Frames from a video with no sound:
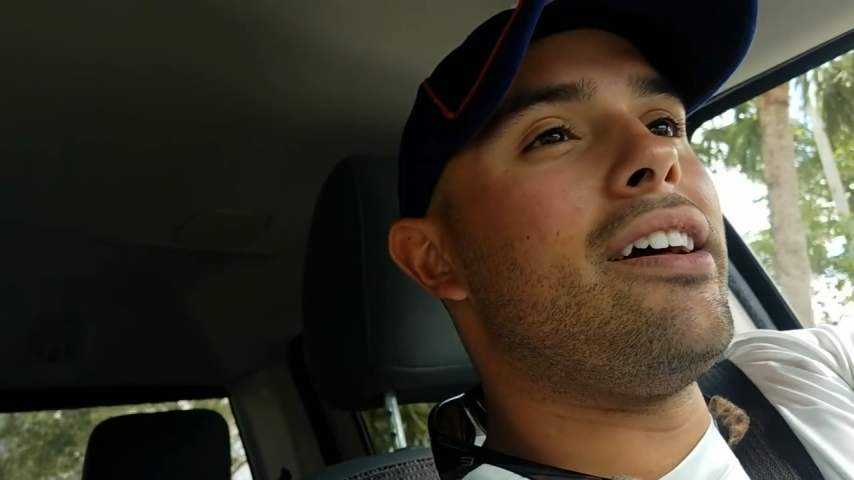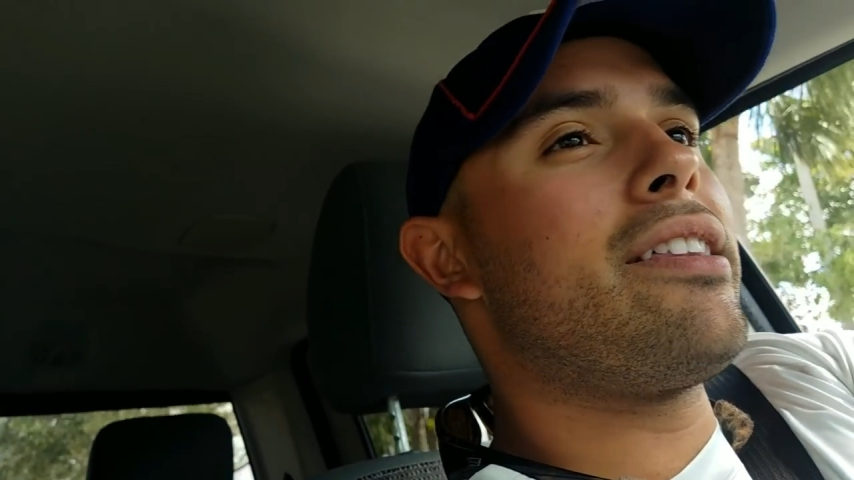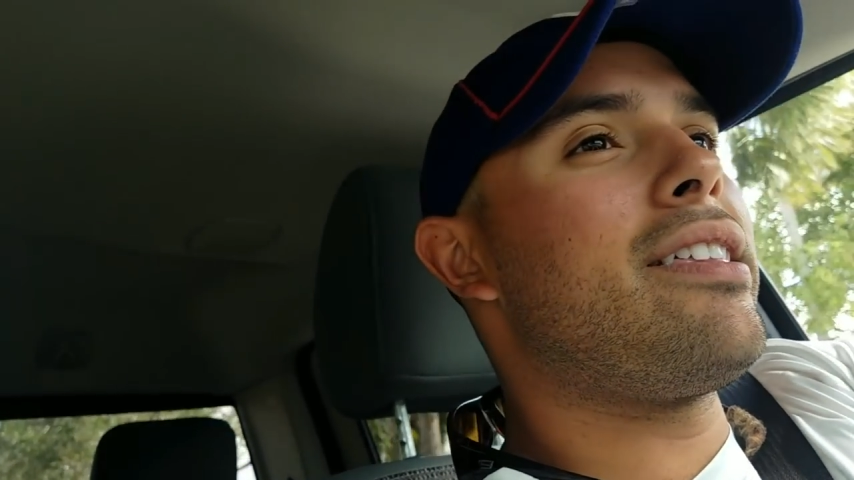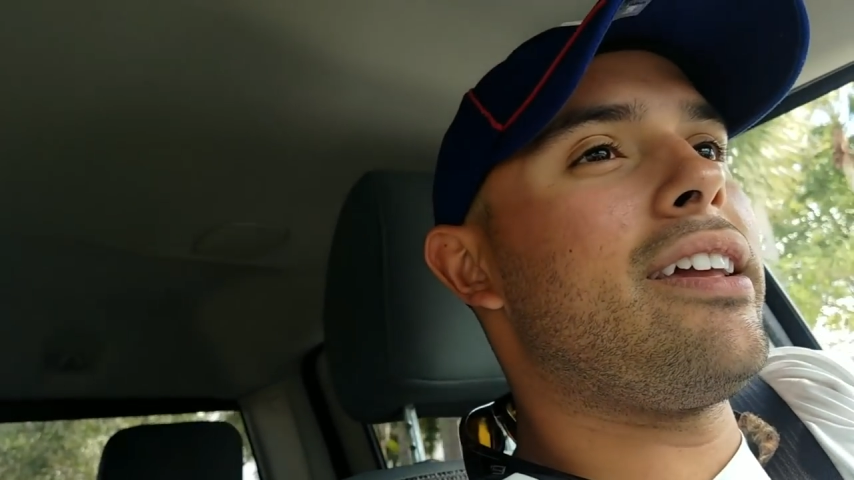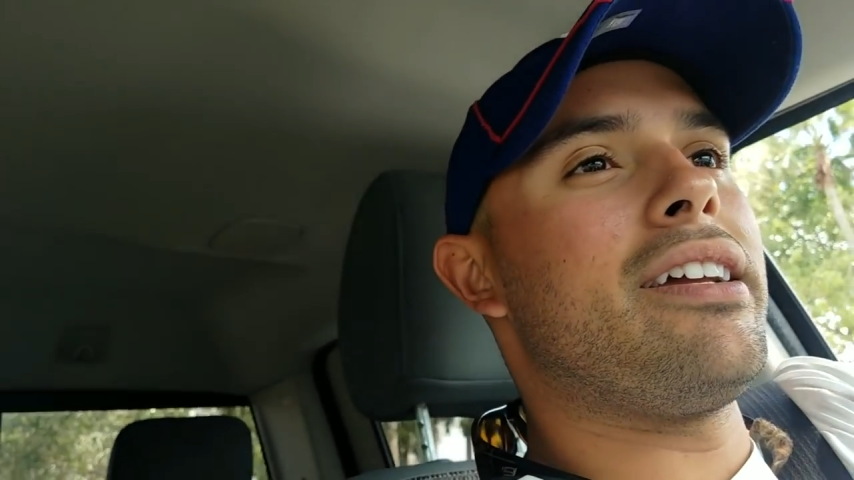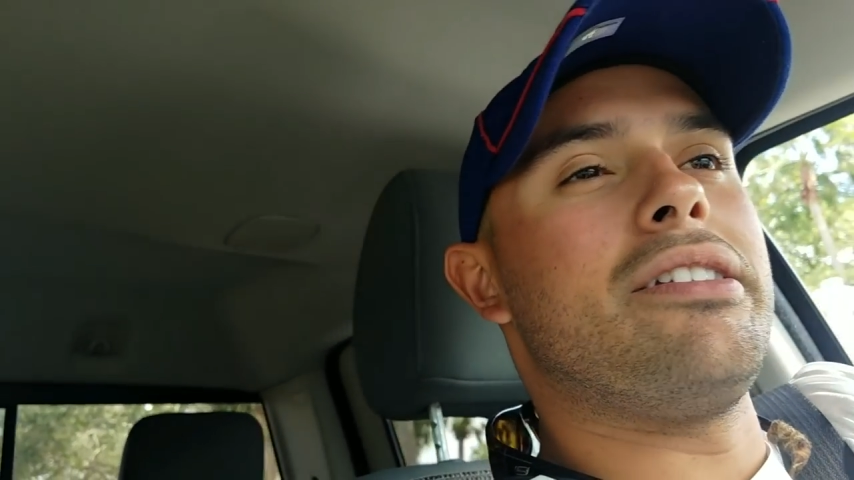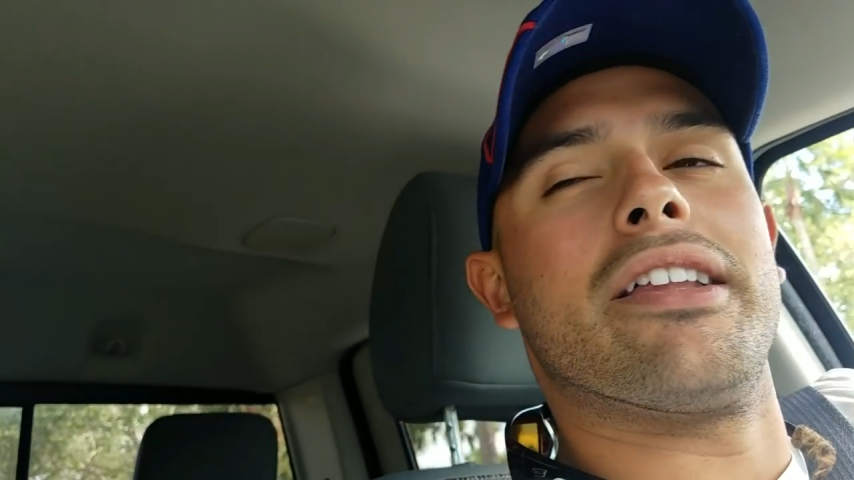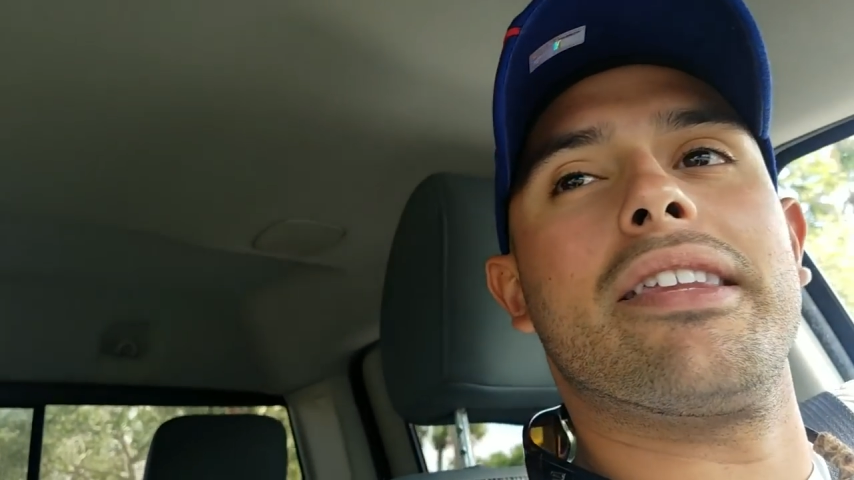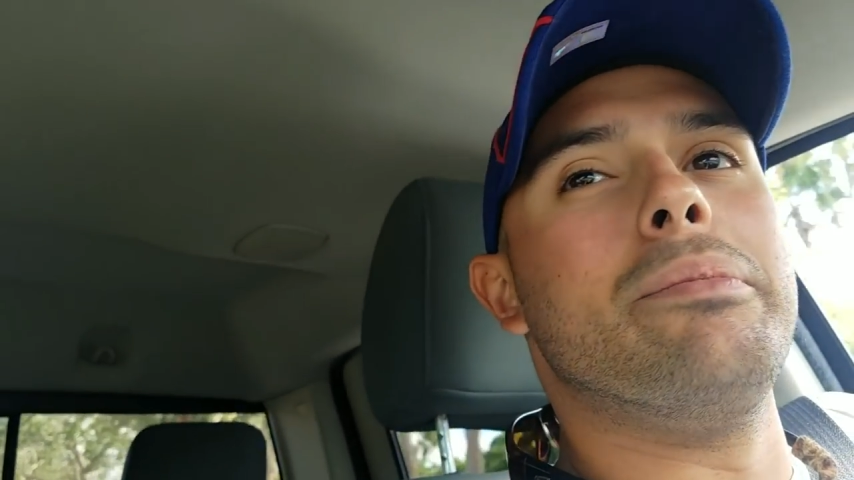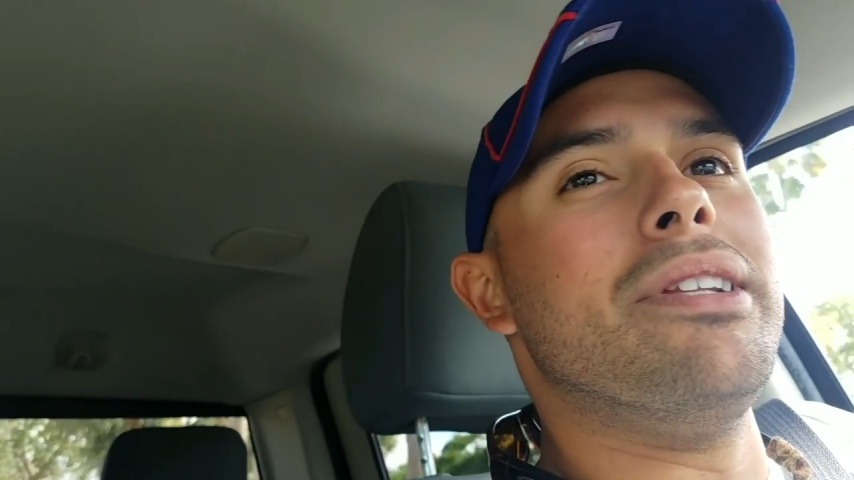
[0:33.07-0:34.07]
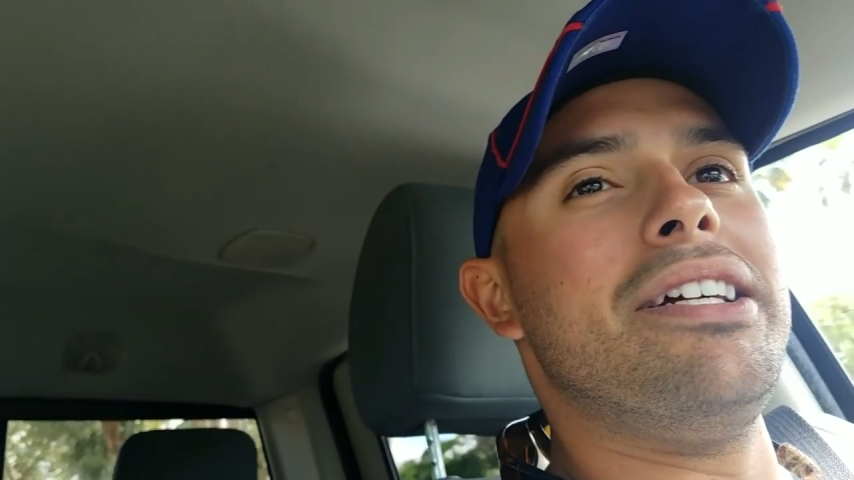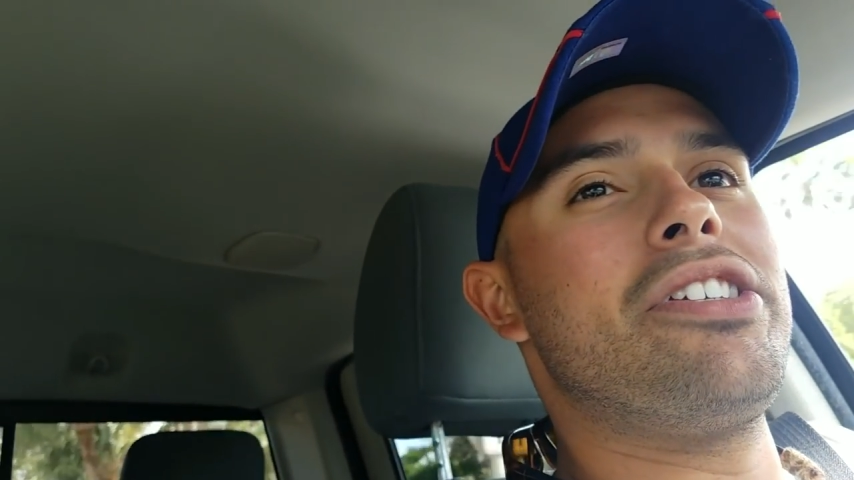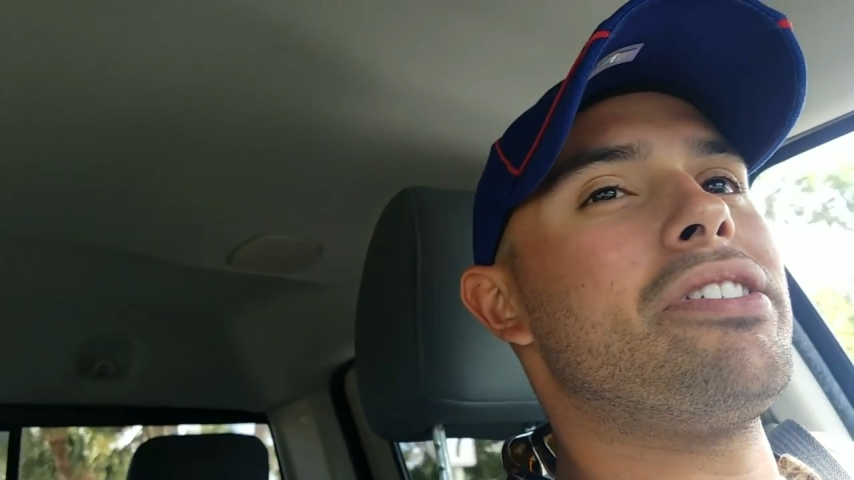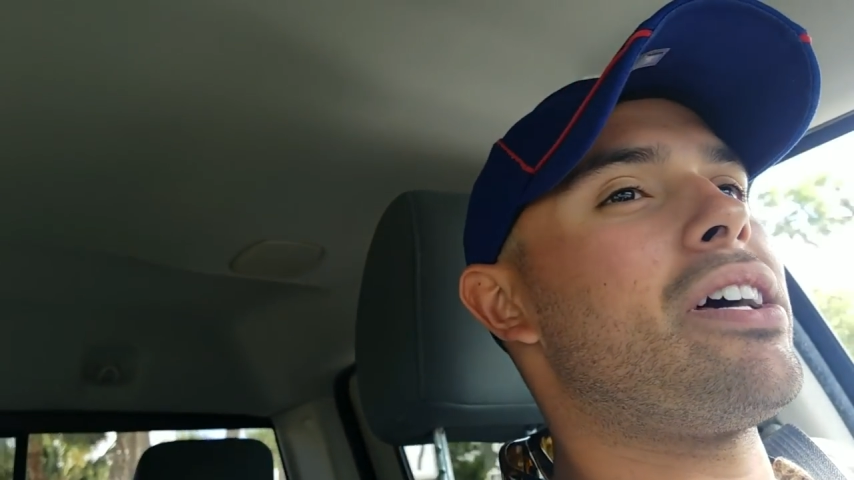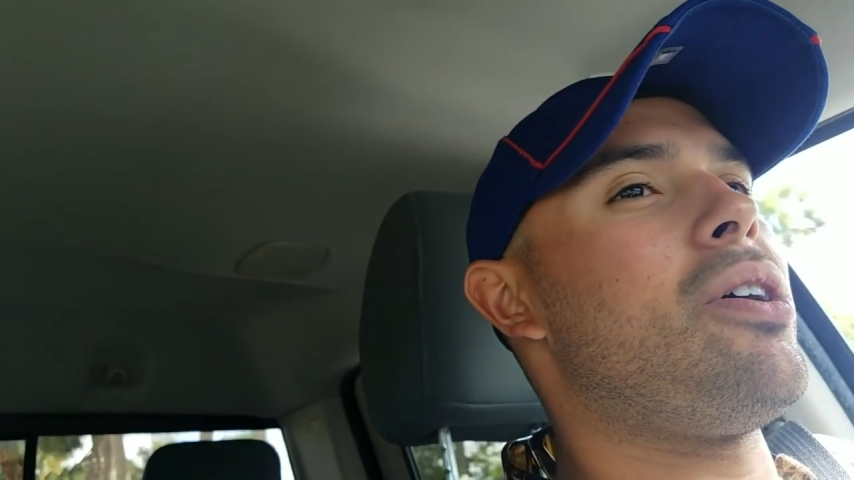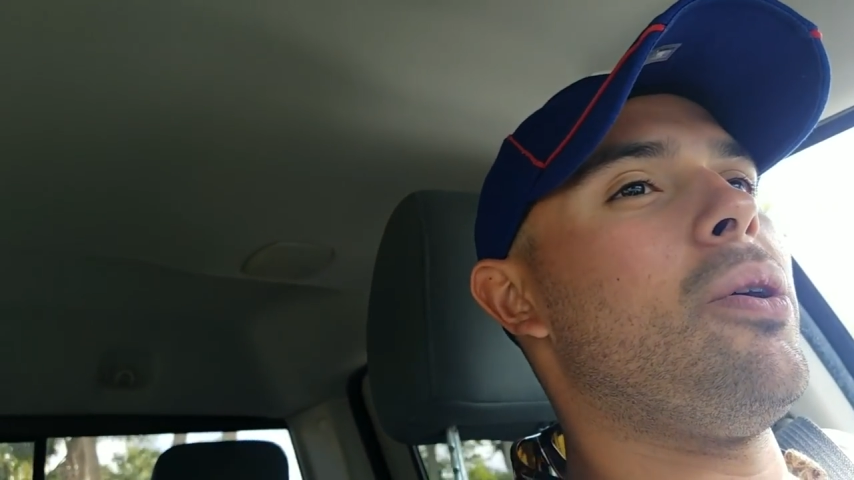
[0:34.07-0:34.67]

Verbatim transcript: nothing nothing malicious at